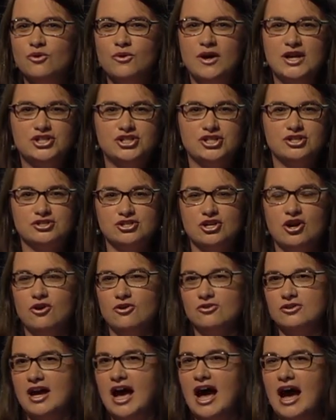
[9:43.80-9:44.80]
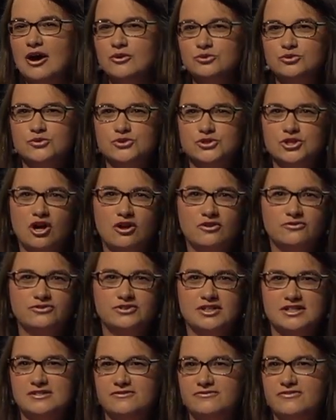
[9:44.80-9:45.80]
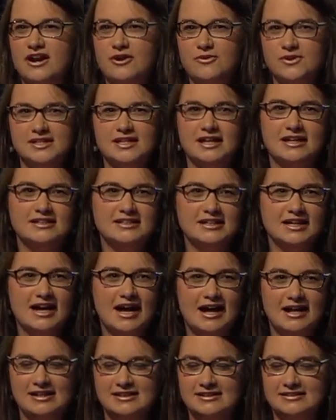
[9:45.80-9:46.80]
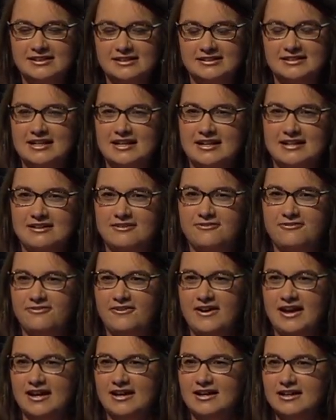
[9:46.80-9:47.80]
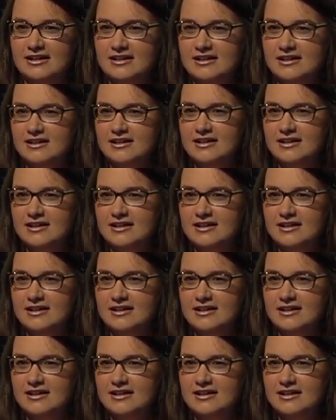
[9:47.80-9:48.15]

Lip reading: questions on how to solve this very technical, detailed thing.